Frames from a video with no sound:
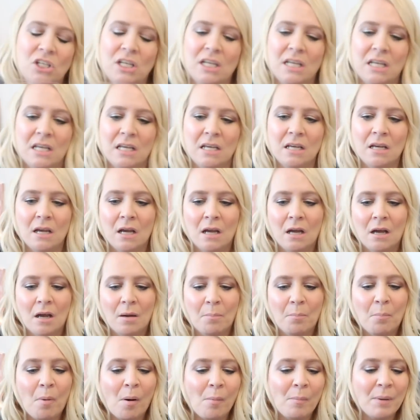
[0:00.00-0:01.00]
she,
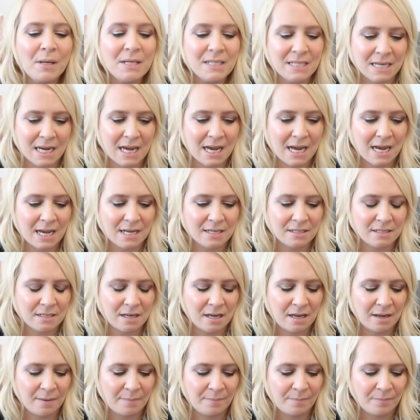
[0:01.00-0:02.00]
Mom and Dad
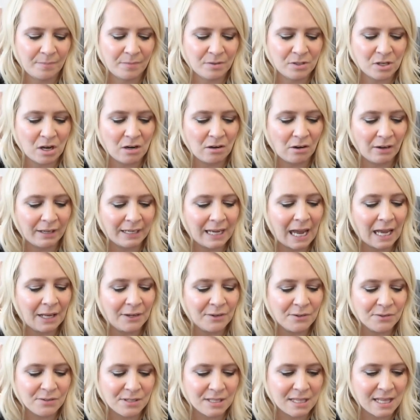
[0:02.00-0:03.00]
don't like
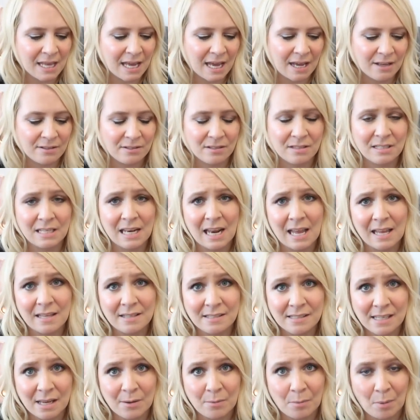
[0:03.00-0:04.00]
candles in the house.
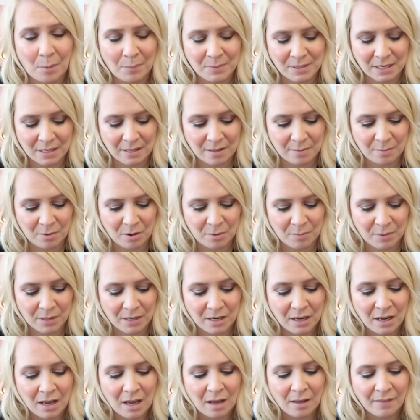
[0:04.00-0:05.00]
Claire's saying Mom and Dad at the
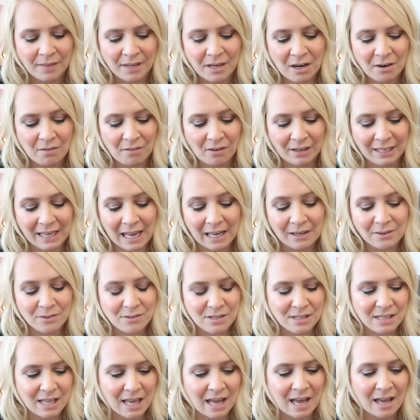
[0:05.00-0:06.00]
moment. They don't like
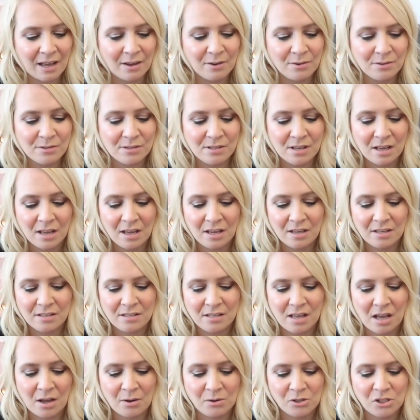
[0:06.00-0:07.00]
candles in the house.
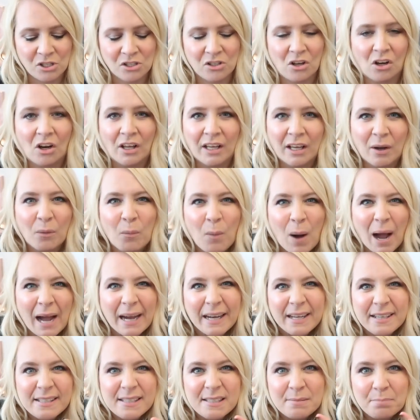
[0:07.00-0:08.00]
So she's got like a
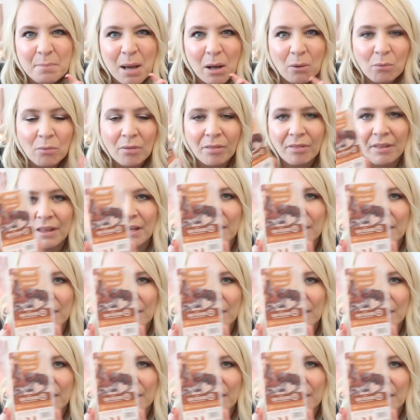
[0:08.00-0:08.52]
wax melt